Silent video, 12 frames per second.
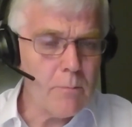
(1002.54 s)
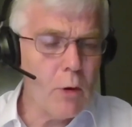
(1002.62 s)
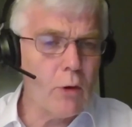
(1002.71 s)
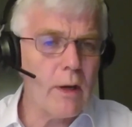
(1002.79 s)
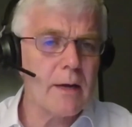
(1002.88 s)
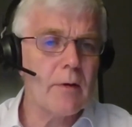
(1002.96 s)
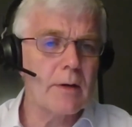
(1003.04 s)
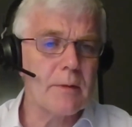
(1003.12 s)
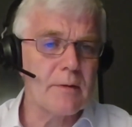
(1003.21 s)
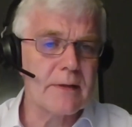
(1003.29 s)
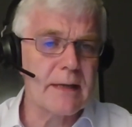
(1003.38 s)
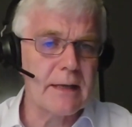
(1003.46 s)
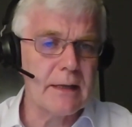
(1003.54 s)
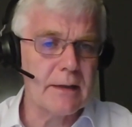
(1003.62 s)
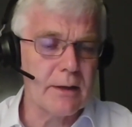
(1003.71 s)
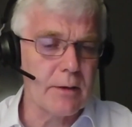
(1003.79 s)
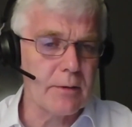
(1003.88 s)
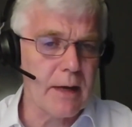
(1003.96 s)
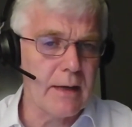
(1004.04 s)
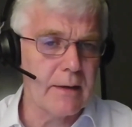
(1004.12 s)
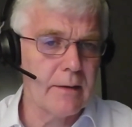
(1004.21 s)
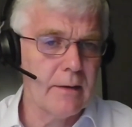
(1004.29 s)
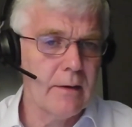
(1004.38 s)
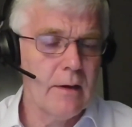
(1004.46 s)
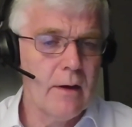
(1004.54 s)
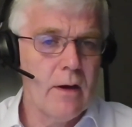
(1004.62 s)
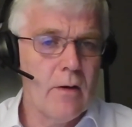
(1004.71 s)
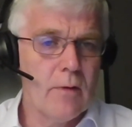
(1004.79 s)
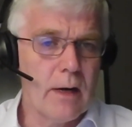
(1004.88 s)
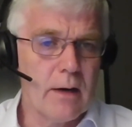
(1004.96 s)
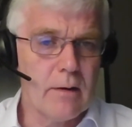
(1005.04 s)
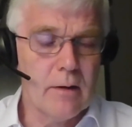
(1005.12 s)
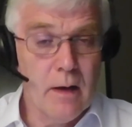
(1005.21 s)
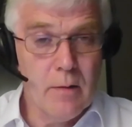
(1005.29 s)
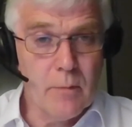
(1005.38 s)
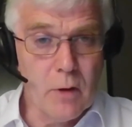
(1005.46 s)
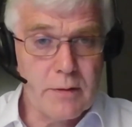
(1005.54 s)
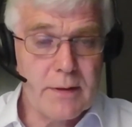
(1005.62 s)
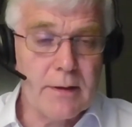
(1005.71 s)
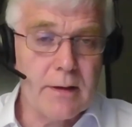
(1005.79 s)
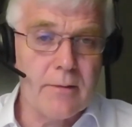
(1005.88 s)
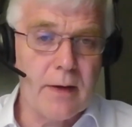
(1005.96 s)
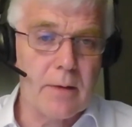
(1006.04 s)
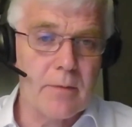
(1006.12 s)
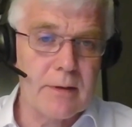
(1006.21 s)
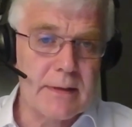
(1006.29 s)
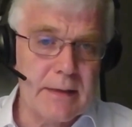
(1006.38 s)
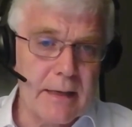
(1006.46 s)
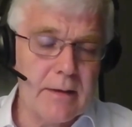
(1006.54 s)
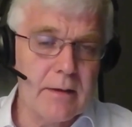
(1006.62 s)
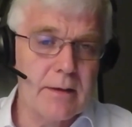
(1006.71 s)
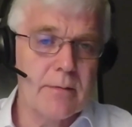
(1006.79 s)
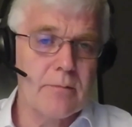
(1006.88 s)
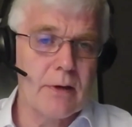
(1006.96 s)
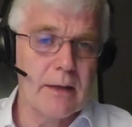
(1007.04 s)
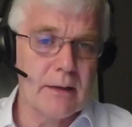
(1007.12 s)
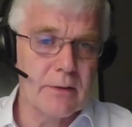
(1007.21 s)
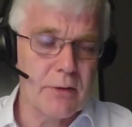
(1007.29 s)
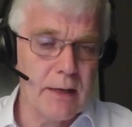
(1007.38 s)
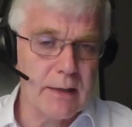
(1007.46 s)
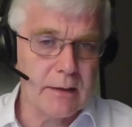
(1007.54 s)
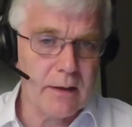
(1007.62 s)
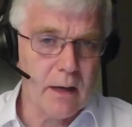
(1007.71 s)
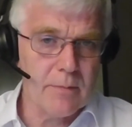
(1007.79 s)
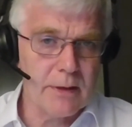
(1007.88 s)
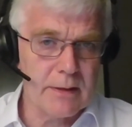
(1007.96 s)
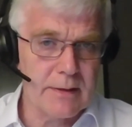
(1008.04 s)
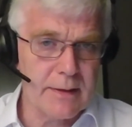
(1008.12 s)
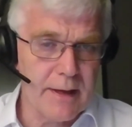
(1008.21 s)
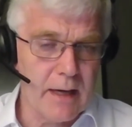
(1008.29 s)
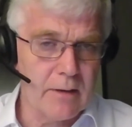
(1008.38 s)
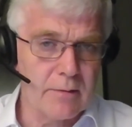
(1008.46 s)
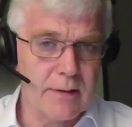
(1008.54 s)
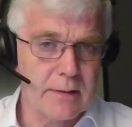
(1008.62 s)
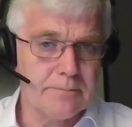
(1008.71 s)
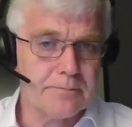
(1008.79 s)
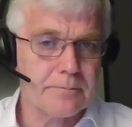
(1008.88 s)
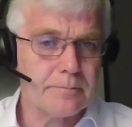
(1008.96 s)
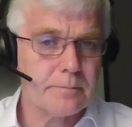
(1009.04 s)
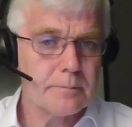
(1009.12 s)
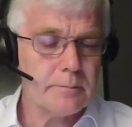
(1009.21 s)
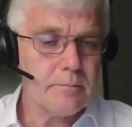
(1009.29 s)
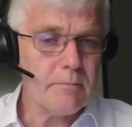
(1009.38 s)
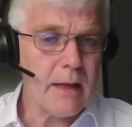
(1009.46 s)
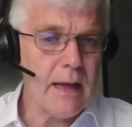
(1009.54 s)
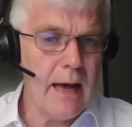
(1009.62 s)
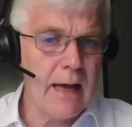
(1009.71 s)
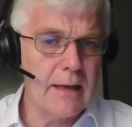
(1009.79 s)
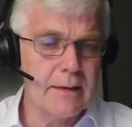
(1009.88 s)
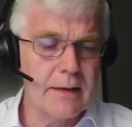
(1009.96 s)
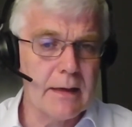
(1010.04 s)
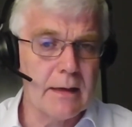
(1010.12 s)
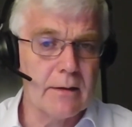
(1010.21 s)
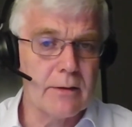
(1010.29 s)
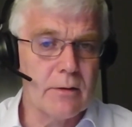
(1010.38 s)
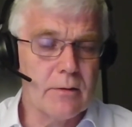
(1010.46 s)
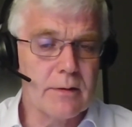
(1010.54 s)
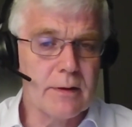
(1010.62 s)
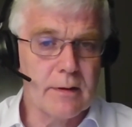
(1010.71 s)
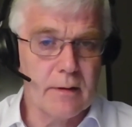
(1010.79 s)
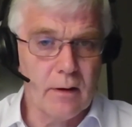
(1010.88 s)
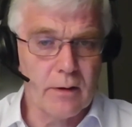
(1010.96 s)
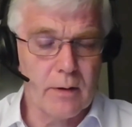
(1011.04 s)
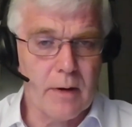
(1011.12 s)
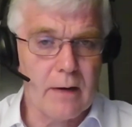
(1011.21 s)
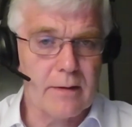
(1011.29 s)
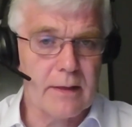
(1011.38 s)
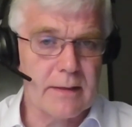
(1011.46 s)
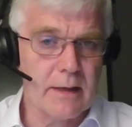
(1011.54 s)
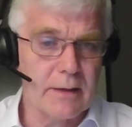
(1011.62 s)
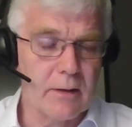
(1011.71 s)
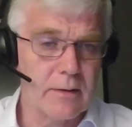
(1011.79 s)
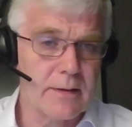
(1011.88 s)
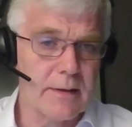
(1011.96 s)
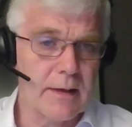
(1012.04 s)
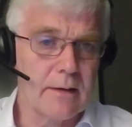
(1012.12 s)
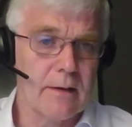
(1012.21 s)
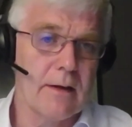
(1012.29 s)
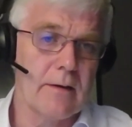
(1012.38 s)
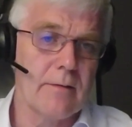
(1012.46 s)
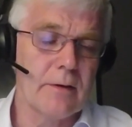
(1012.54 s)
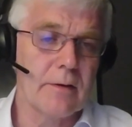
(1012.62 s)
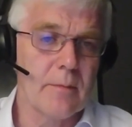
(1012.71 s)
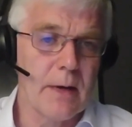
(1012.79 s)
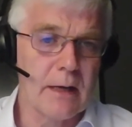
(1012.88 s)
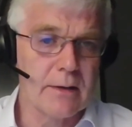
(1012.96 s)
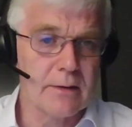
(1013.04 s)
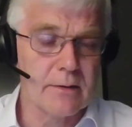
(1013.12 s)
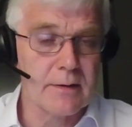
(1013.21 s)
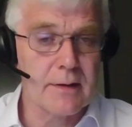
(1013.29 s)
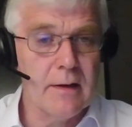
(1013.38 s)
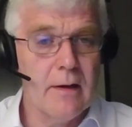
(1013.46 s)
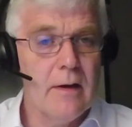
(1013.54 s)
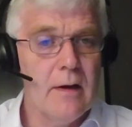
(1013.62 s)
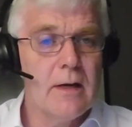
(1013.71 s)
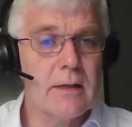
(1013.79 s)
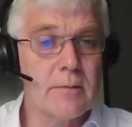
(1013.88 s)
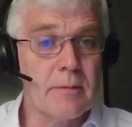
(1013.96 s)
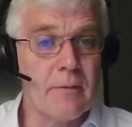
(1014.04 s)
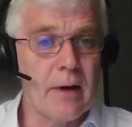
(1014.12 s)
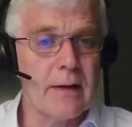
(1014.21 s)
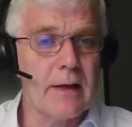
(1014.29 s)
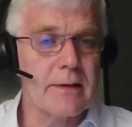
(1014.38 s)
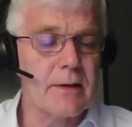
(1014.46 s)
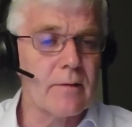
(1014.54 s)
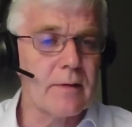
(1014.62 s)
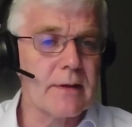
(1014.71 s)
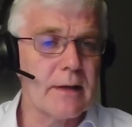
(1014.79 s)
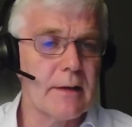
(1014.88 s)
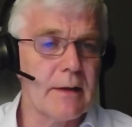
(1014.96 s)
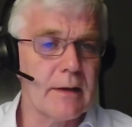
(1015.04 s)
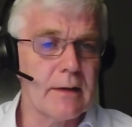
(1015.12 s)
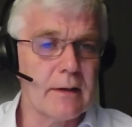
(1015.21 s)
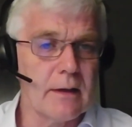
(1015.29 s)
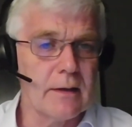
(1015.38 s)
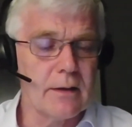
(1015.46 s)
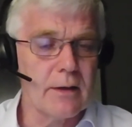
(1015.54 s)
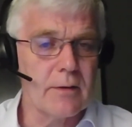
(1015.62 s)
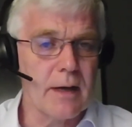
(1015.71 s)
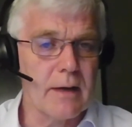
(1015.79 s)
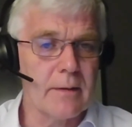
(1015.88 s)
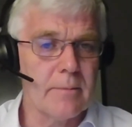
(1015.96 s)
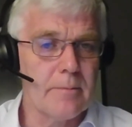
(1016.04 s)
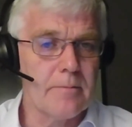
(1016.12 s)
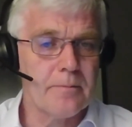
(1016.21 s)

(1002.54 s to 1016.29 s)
More like what we've seen in the UK, where most of the developers didn't bring the trading competence in-house and used other parties like us and a few competitors to provide that service in the UK.